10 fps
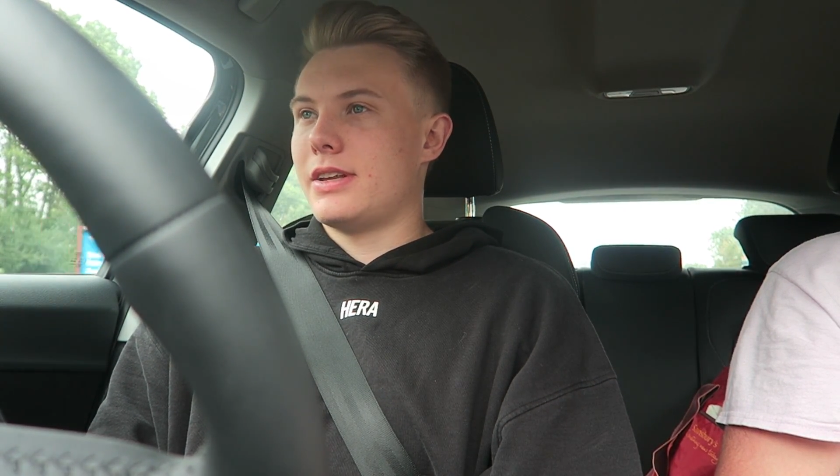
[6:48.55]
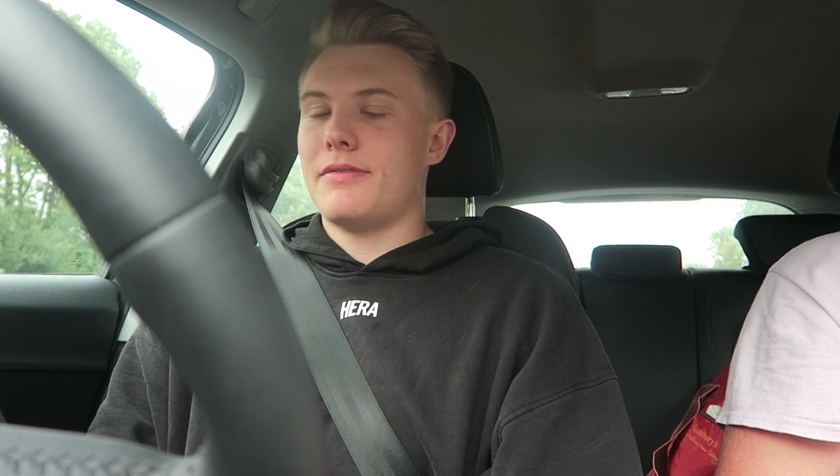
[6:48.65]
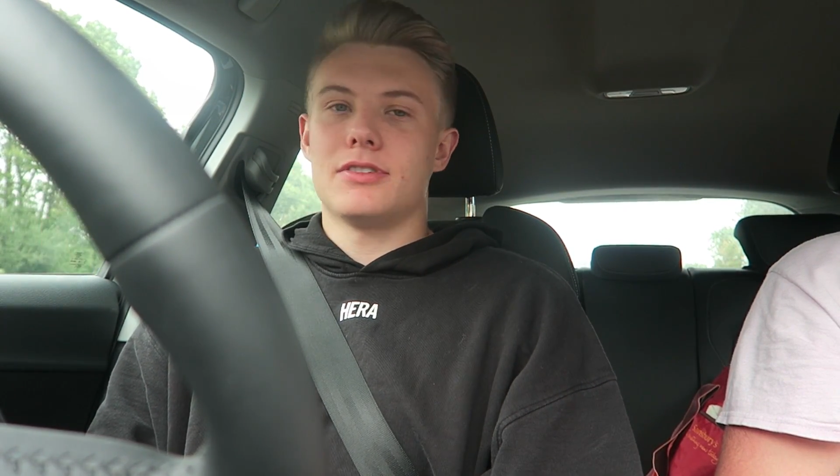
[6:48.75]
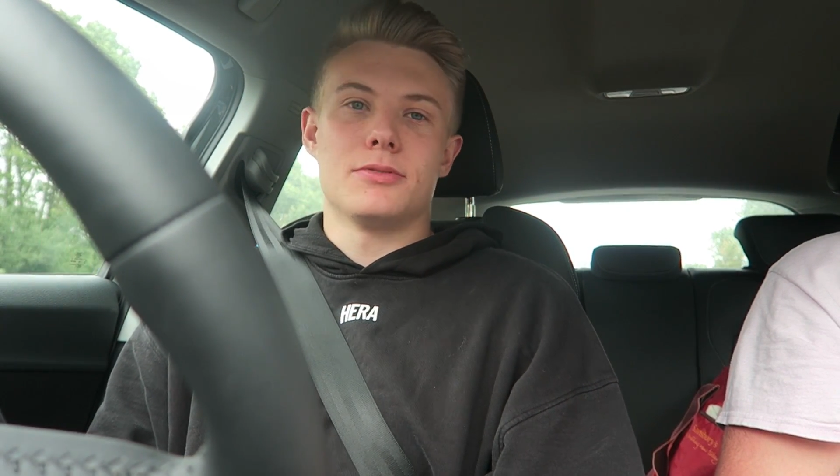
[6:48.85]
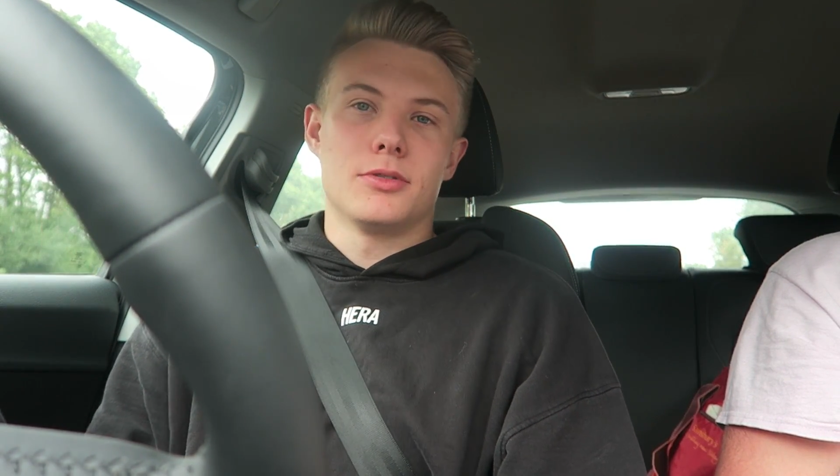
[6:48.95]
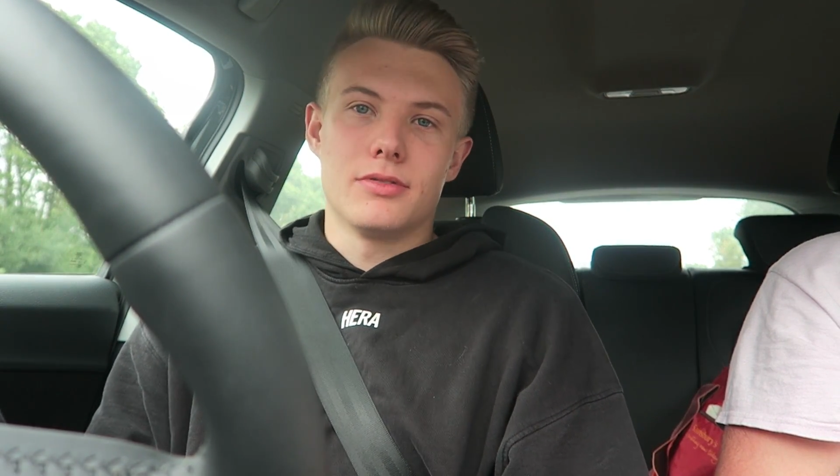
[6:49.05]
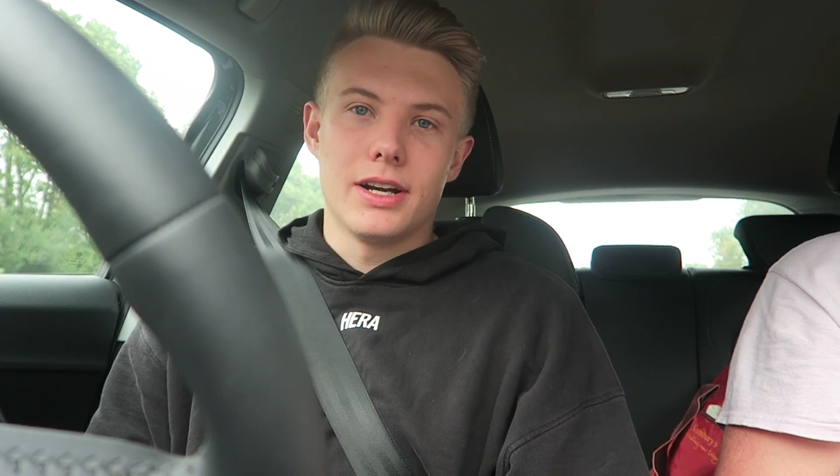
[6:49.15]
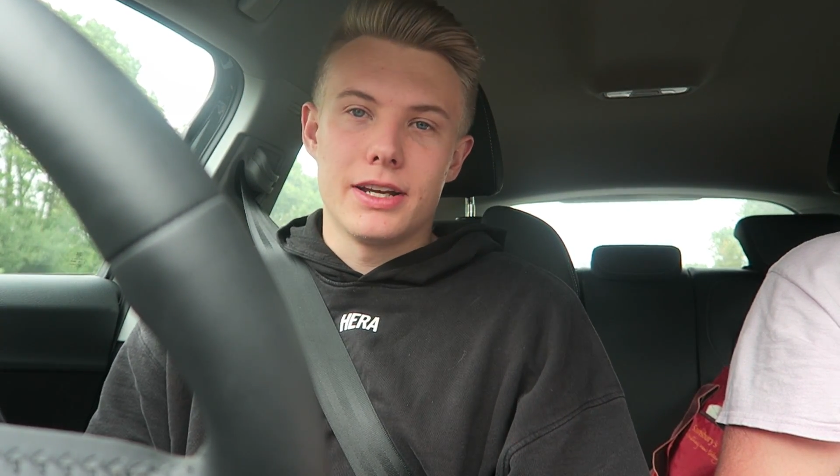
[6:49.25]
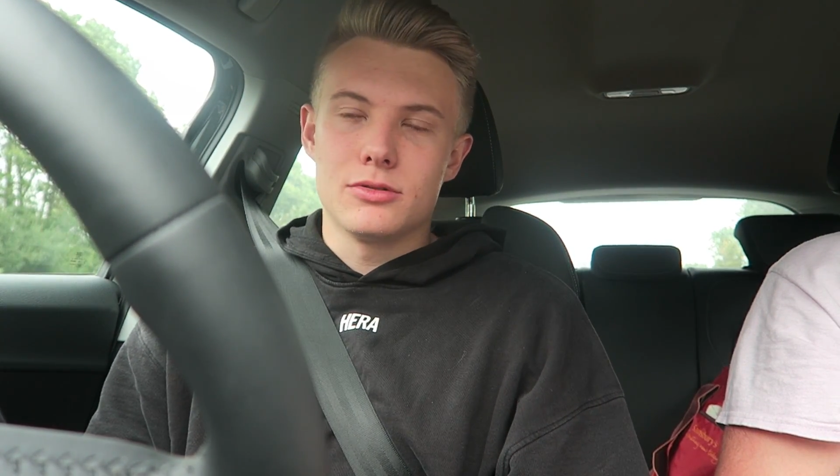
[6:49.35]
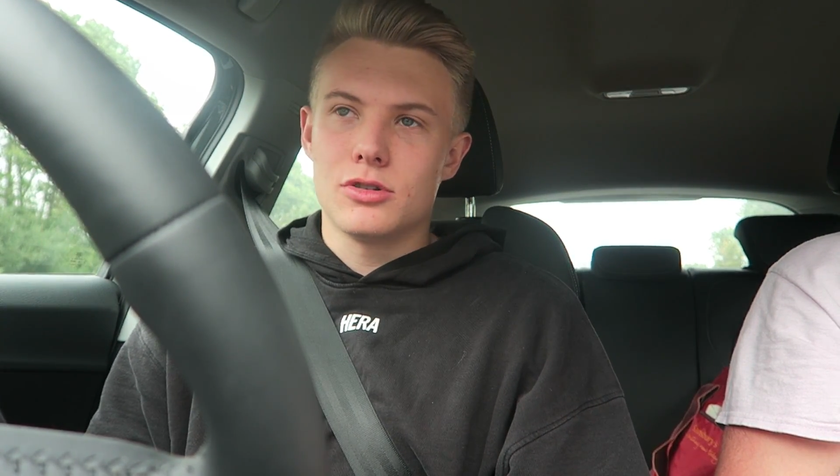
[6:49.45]
inevitable
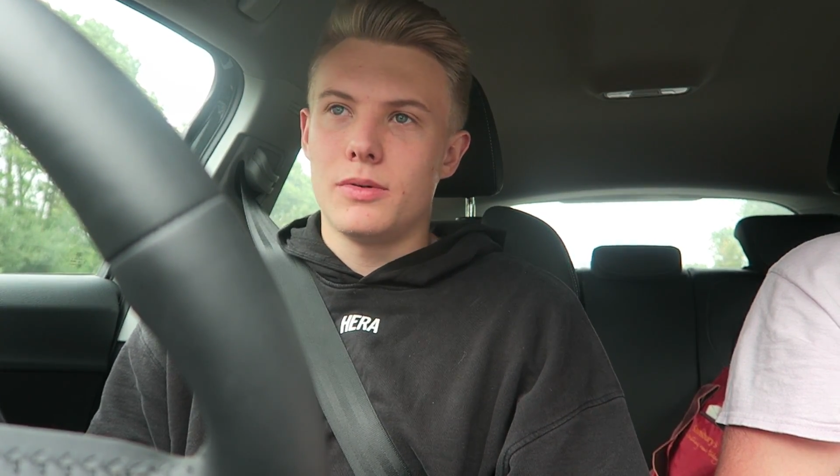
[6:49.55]
really.